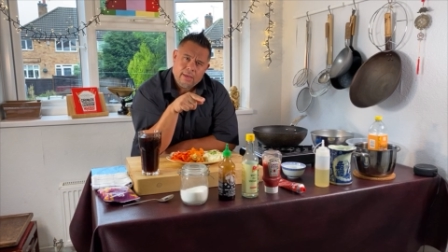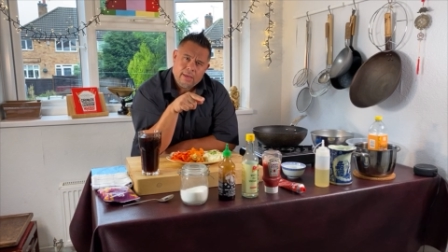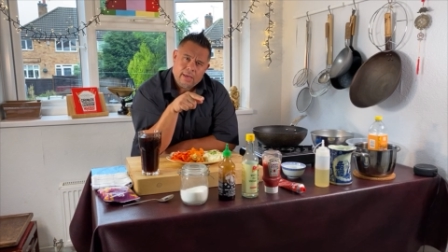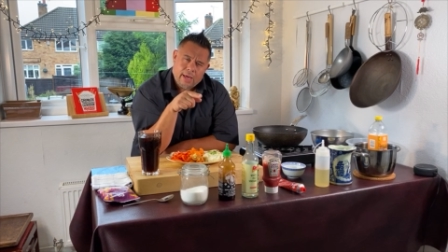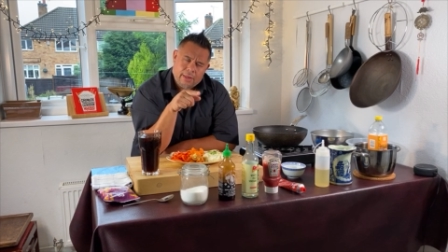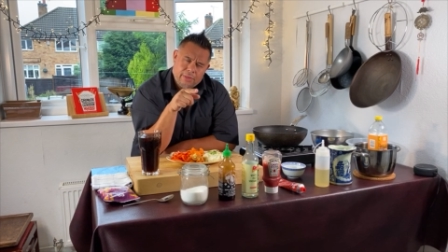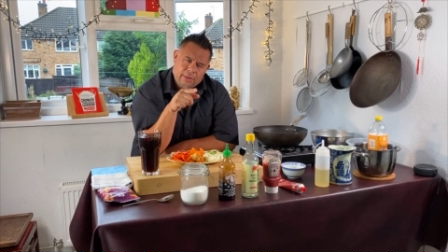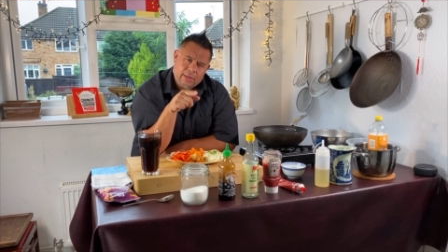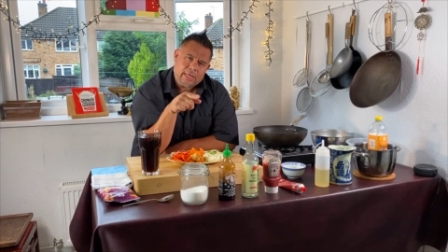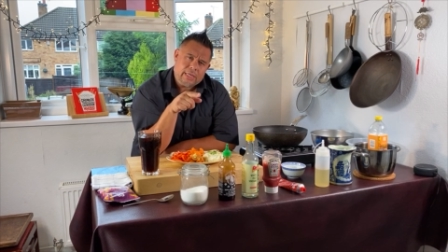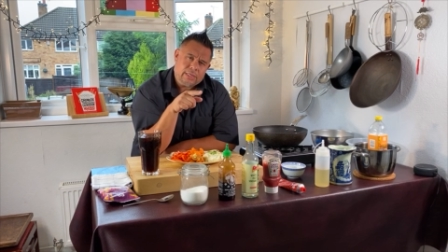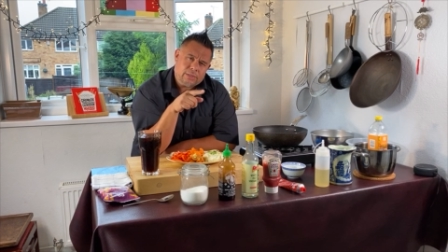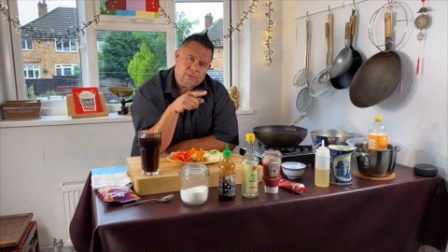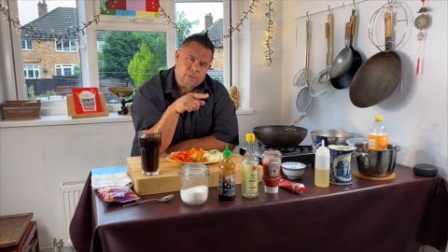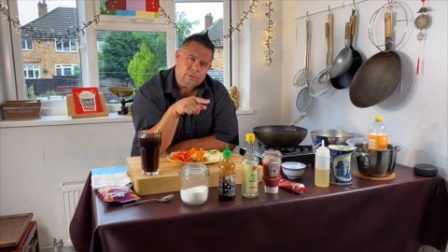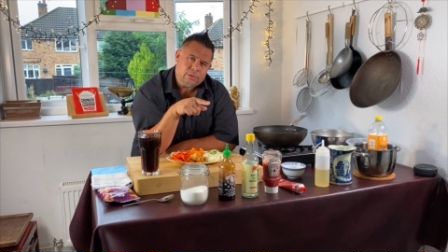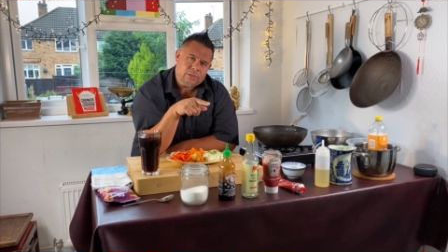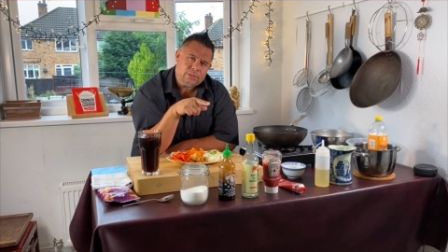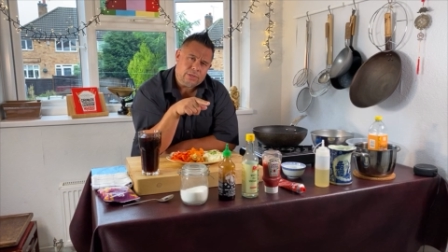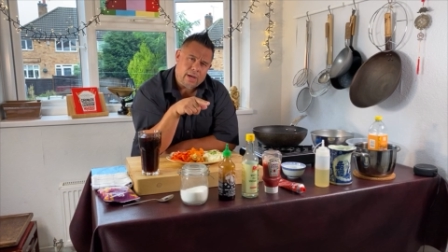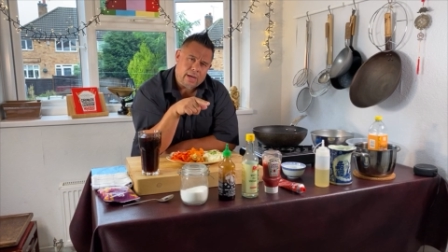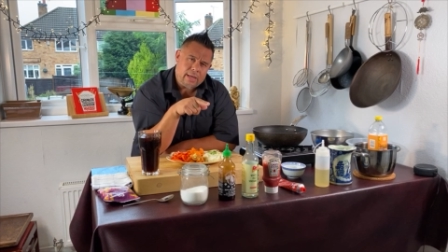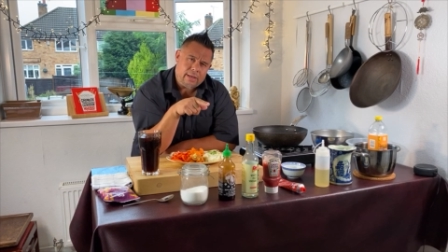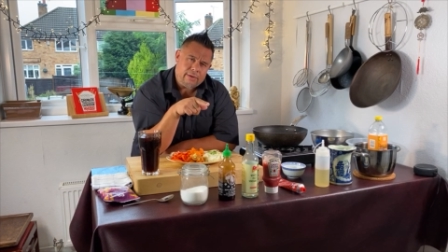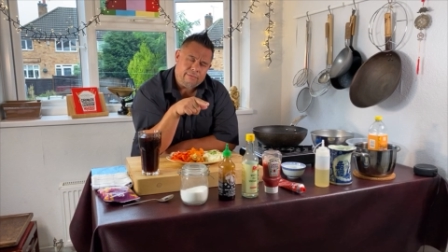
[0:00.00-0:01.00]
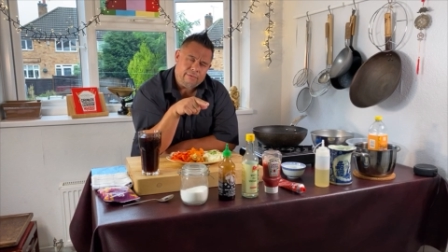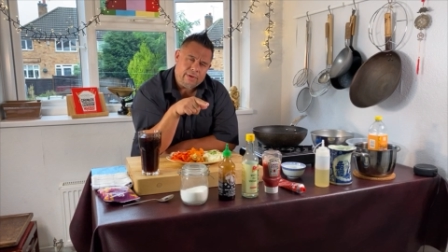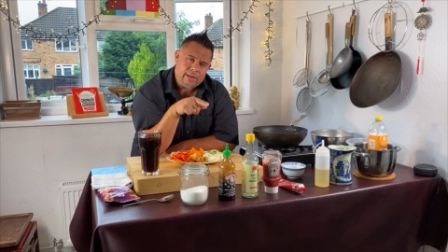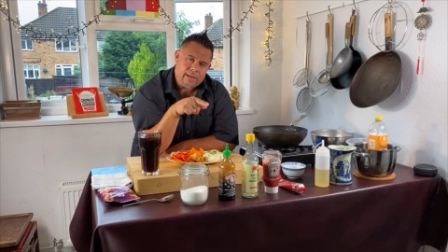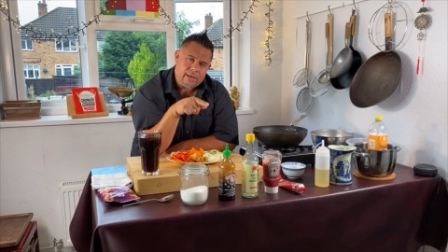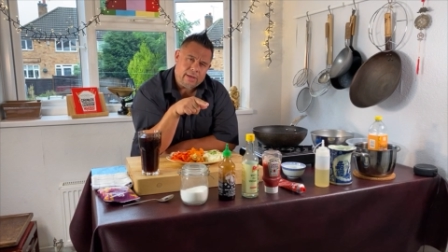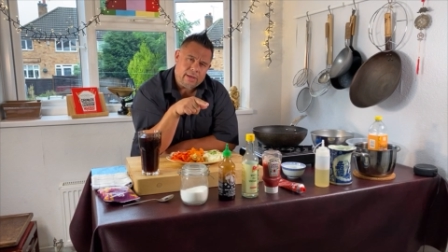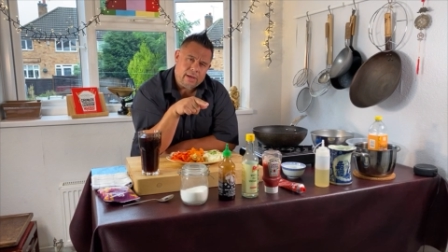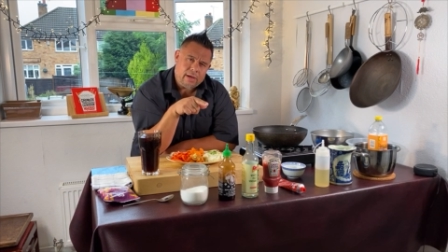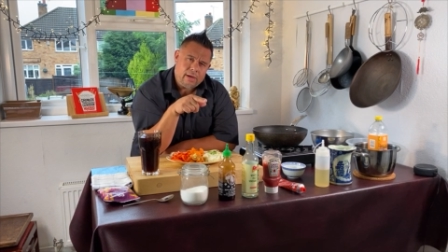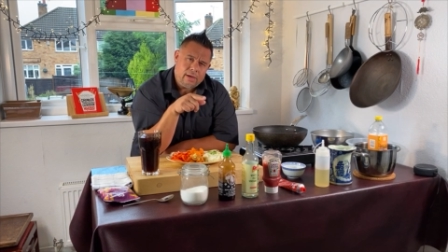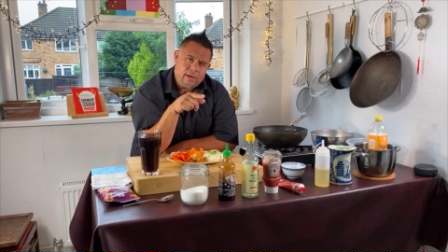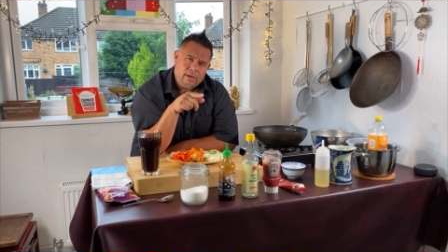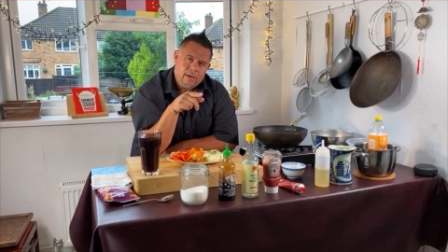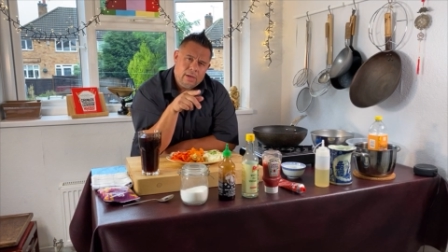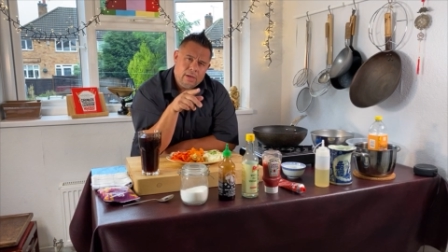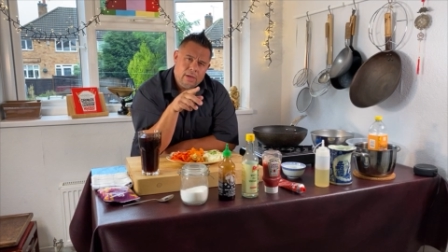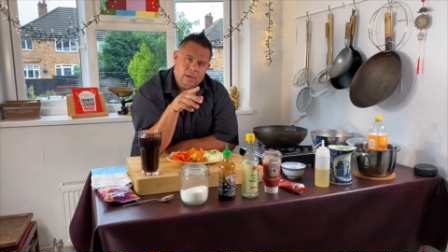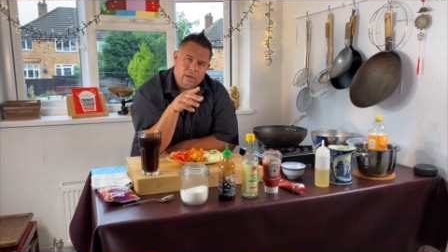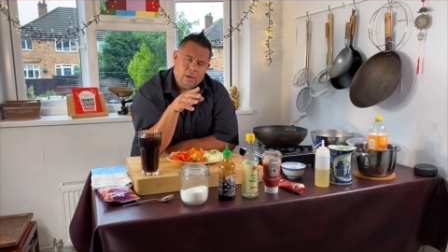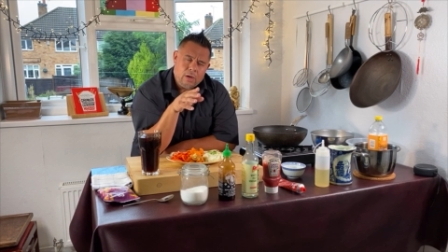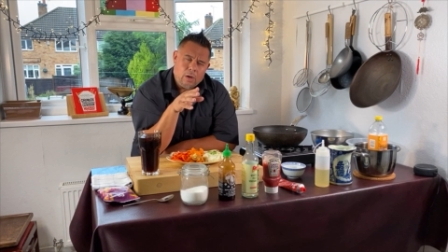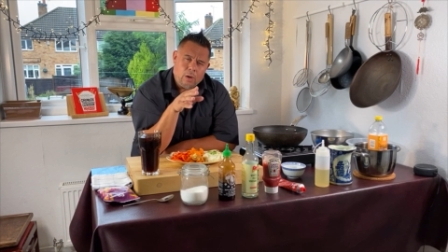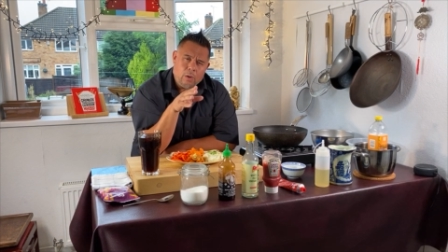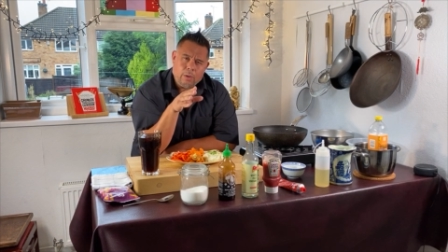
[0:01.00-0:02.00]
I think it's called cider vinegar,
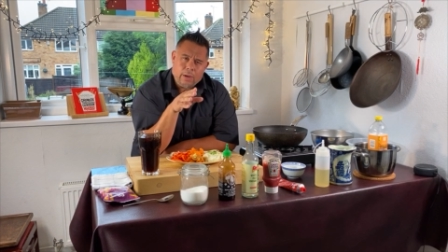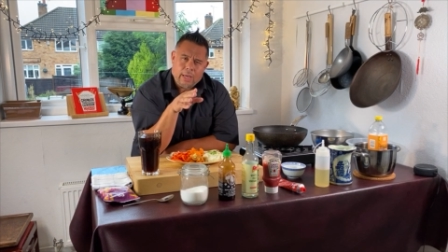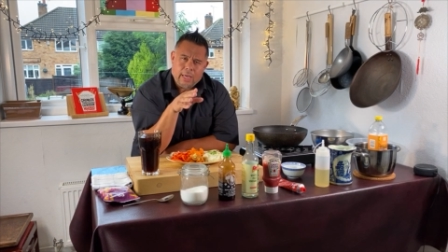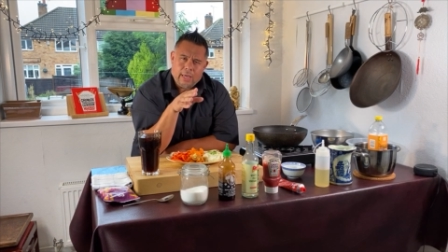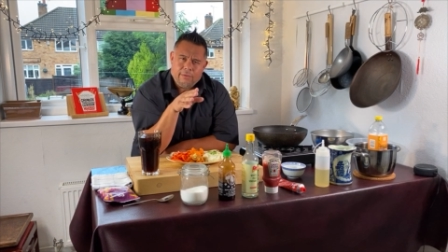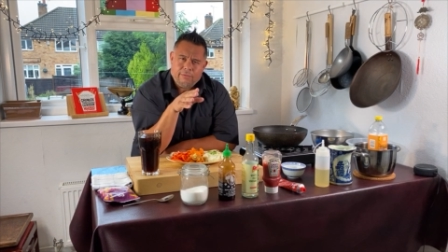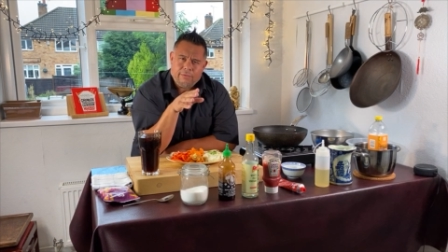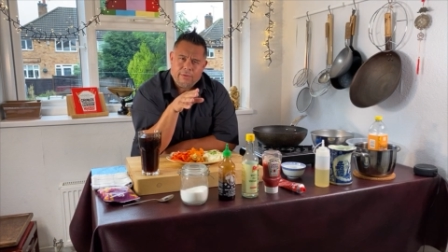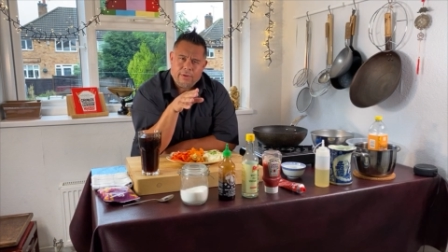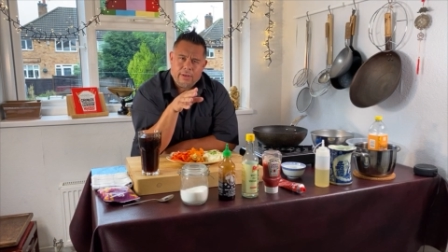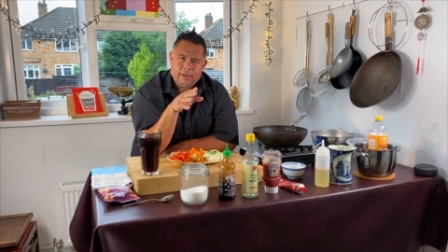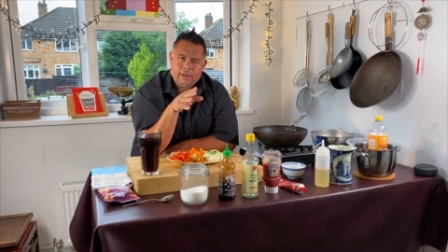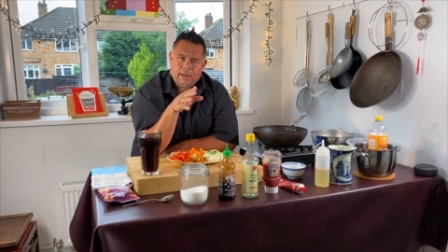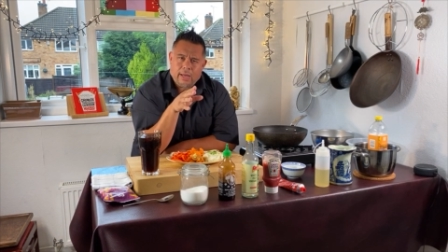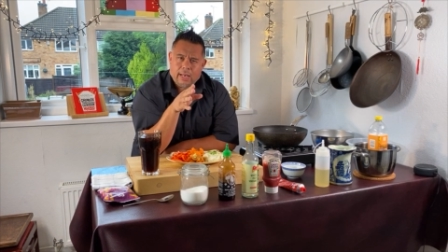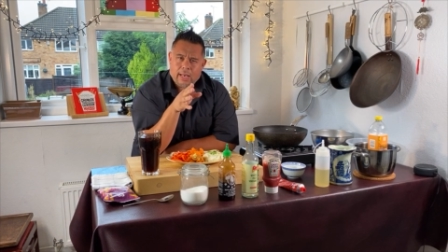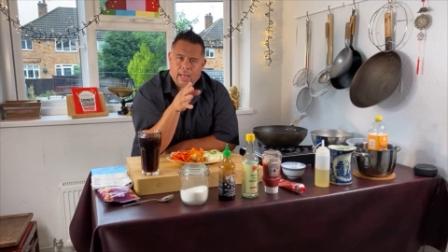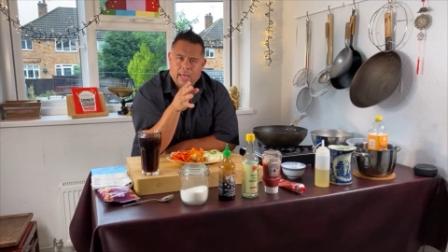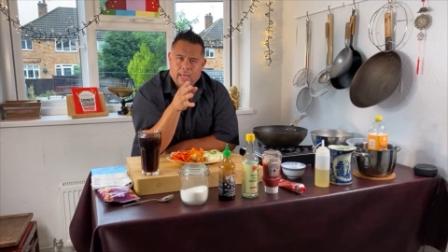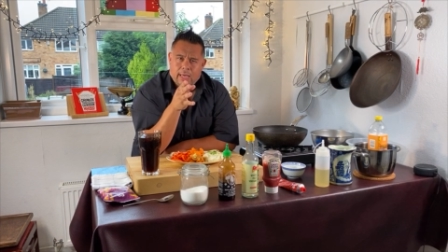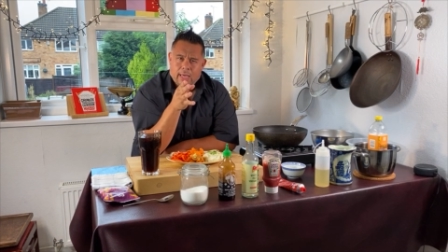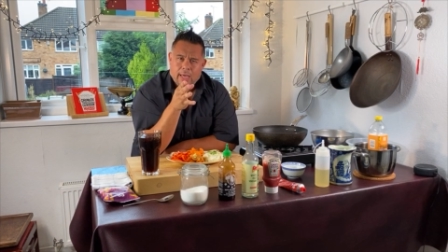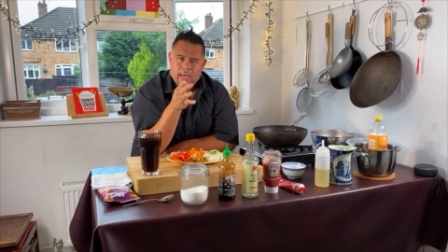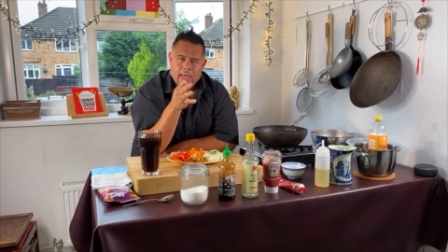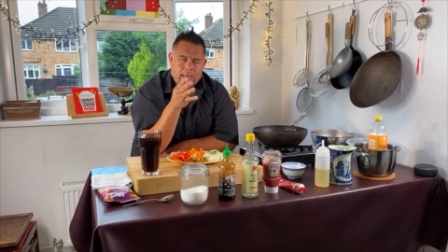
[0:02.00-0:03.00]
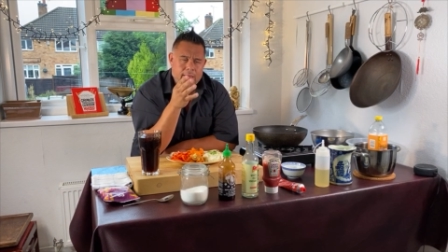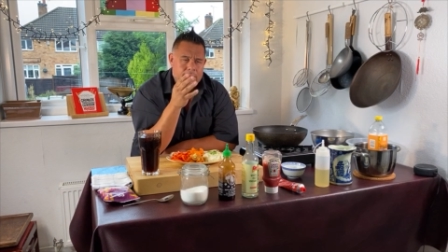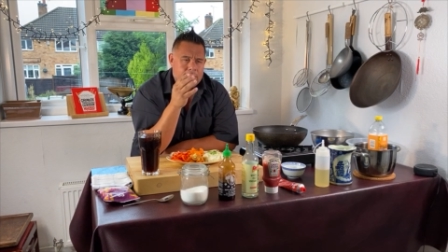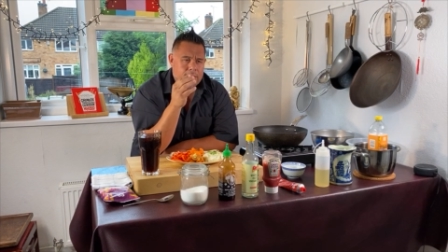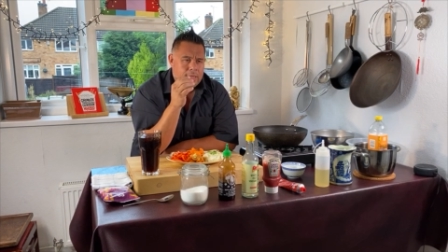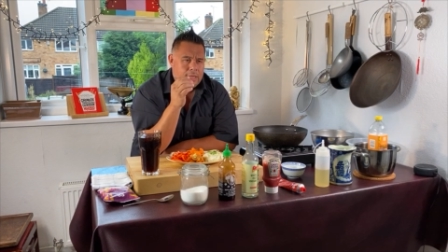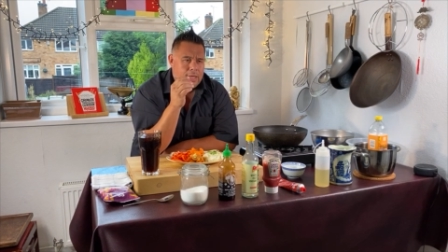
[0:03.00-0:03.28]
or even a, like a,